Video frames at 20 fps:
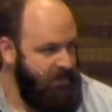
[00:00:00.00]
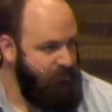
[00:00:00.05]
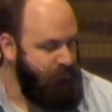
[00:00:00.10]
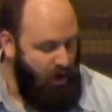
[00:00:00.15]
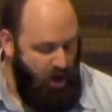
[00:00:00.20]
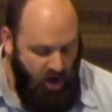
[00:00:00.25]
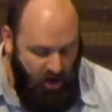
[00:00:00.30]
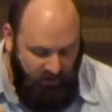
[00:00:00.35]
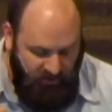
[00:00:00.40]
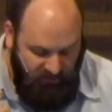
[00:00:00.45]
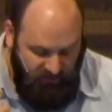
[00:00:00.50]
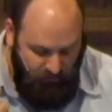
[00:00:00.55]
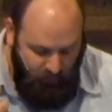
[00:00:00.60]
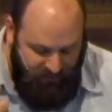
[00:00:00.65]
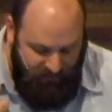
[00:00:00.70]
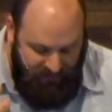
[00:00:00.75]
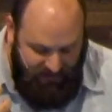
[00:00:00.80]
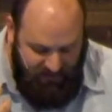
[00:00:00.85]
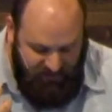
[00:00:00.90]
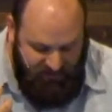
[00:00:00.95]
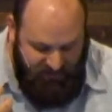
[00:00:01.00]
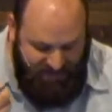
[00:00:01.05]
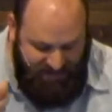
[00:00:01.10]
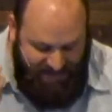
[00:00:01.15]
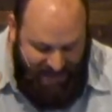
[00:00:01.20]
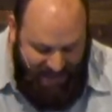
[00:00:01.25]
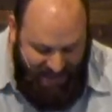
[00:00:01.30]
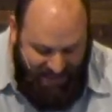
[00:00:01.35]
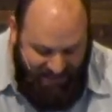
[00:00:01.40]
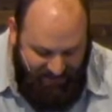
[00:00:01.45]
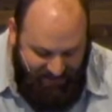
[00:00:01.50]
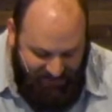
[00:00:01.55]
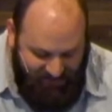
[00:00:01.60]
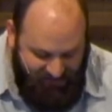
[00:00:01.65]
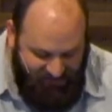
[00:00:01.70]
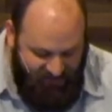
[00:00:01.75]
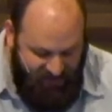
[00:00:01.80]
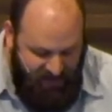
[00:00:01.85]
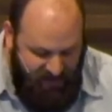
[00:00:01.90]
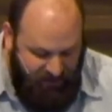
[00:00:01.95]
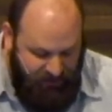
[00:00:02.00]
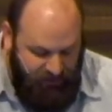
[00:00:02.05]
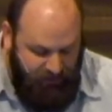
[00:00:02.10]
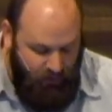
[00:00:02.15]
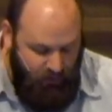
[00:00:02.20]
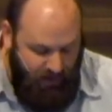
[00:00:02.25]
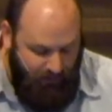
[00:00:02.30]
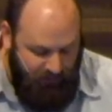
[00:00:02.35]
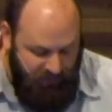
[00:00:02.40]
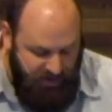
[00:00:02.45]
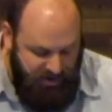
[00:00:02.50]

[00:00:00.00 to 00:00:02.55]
Paul is the one that gets to take this to him.